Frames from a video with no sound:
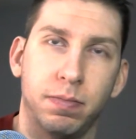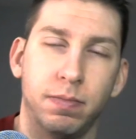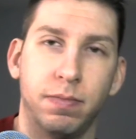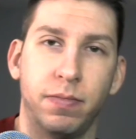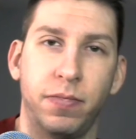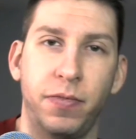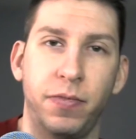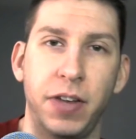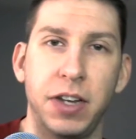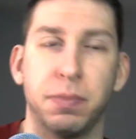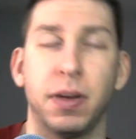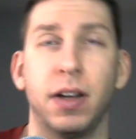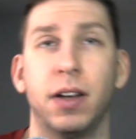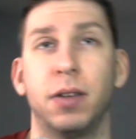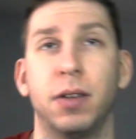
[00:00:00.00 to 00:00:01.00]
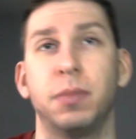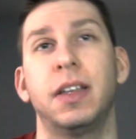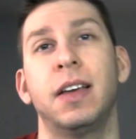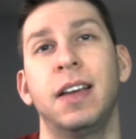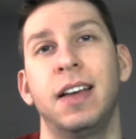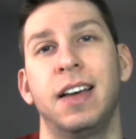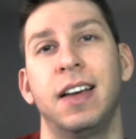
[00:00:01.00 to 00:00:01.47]
facepalmed
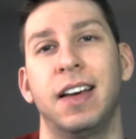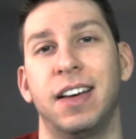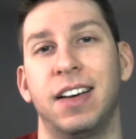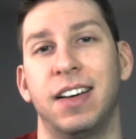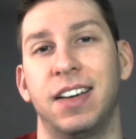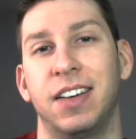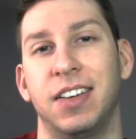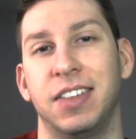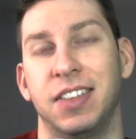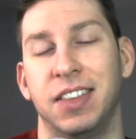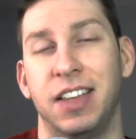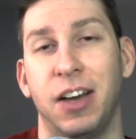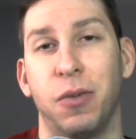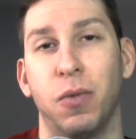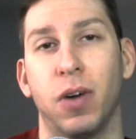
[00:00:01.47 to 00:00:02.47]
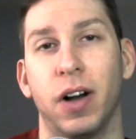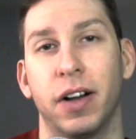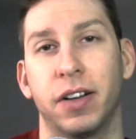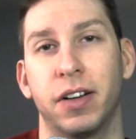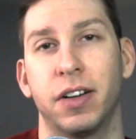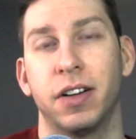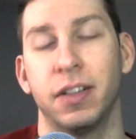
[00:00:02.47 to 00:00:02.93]
that
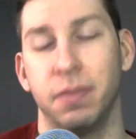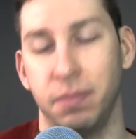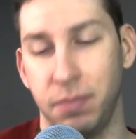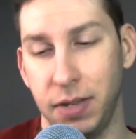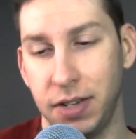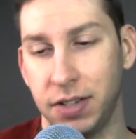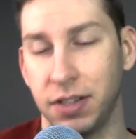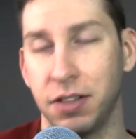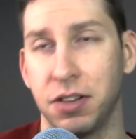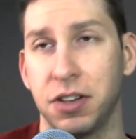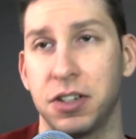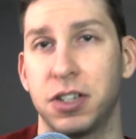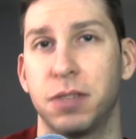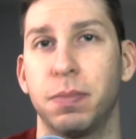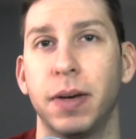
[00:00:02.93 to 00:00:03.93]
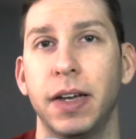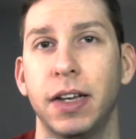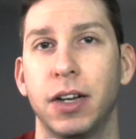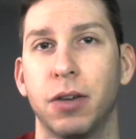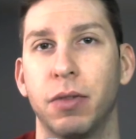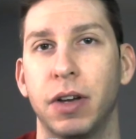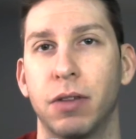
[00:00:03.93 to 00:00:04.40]
walker, basically got a spike
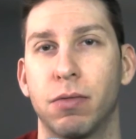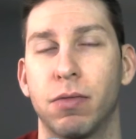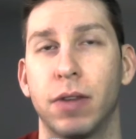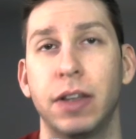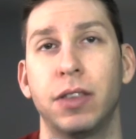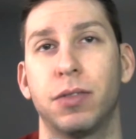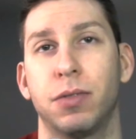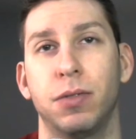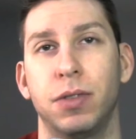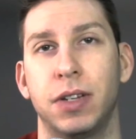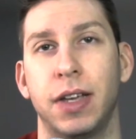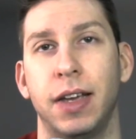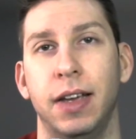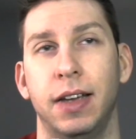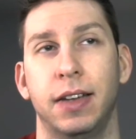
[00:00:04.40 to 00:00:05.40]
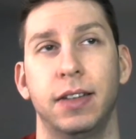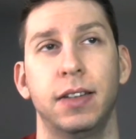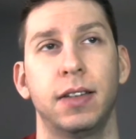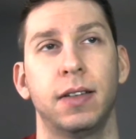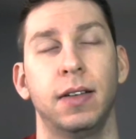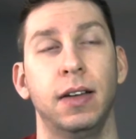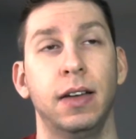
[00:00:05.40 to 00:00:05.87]
going right through his hand.
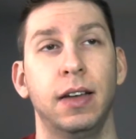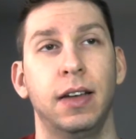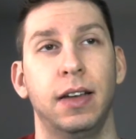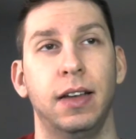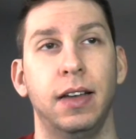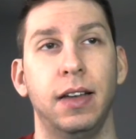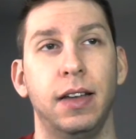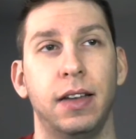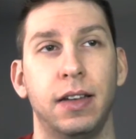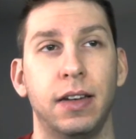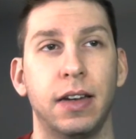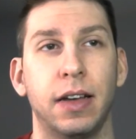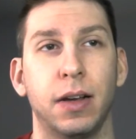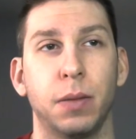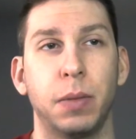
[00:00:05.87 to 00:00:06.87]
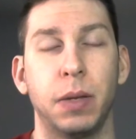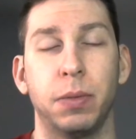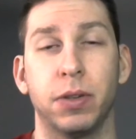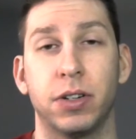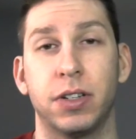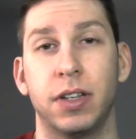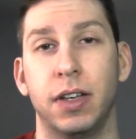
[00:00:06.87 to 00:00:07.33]
And now people
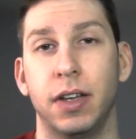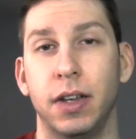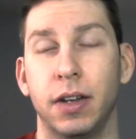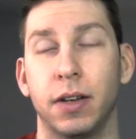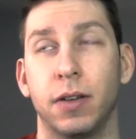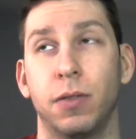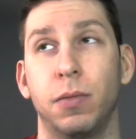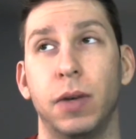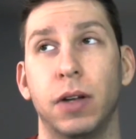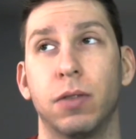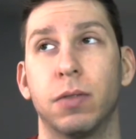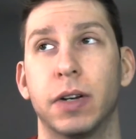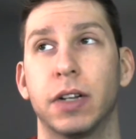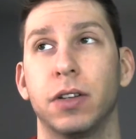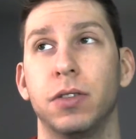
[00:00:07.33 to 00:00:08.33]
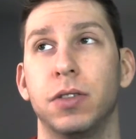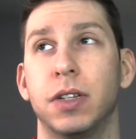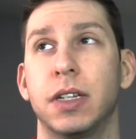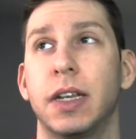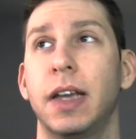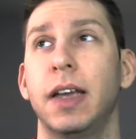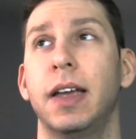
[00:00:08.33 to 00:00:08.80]
are saying, you know, will Rick lose his
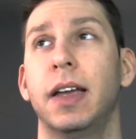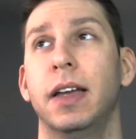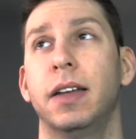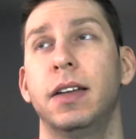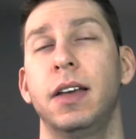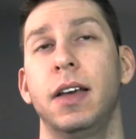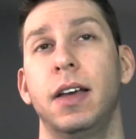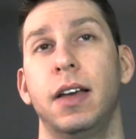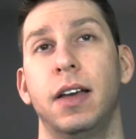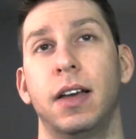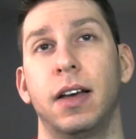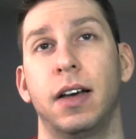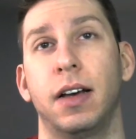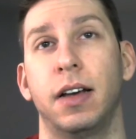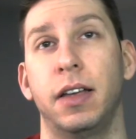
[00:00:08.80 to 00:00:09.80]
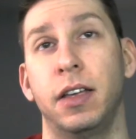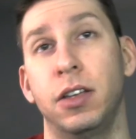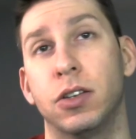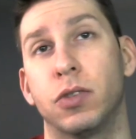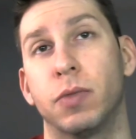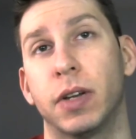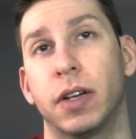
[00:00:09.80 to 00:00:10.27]
hand?
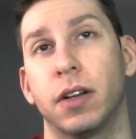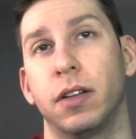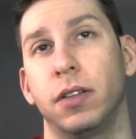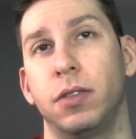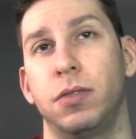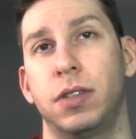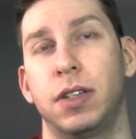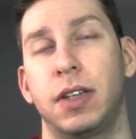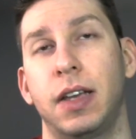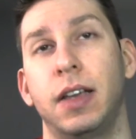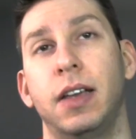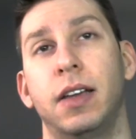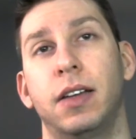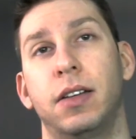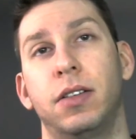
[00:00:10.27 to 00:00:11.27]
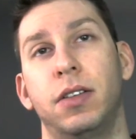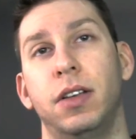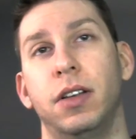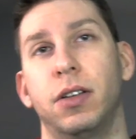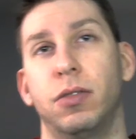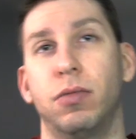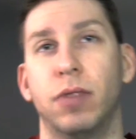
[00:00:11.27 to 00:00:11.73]
Is Rick going to lose his hand? You
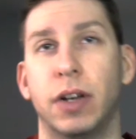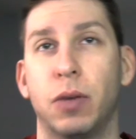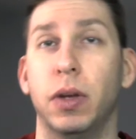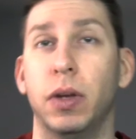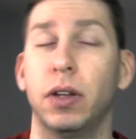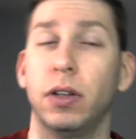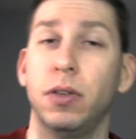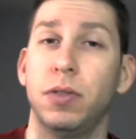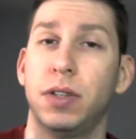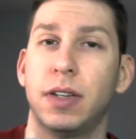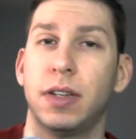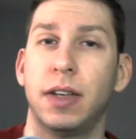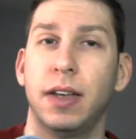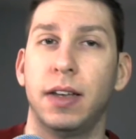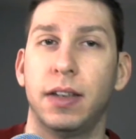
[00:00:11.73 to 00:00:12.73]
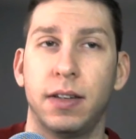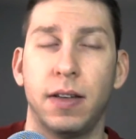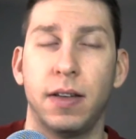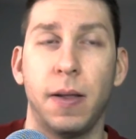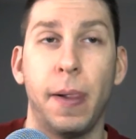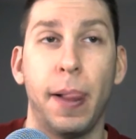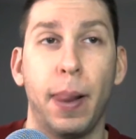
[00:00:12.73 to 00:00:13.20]
know, Rick will lose his hand.
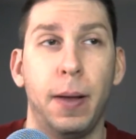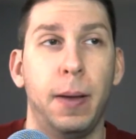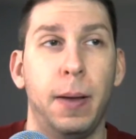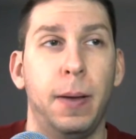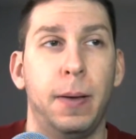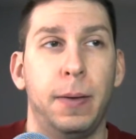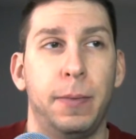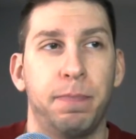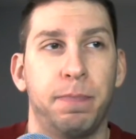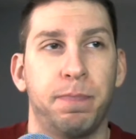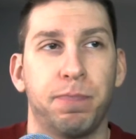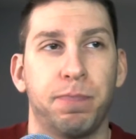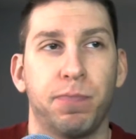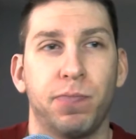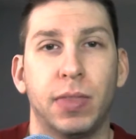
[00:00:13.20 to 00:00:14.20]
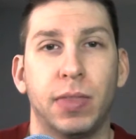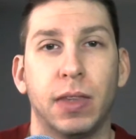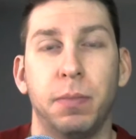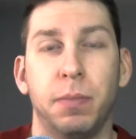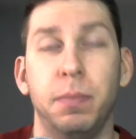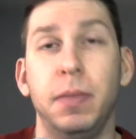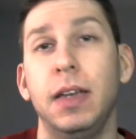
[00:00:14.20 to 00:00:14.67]

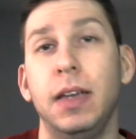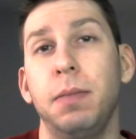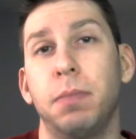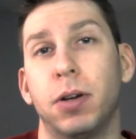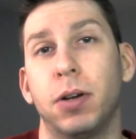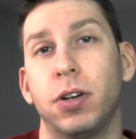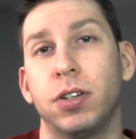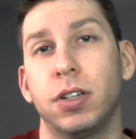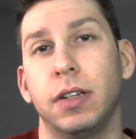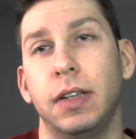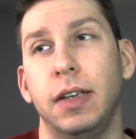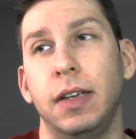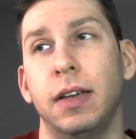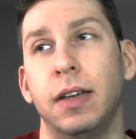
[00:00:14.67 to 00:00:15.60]
Me, personally,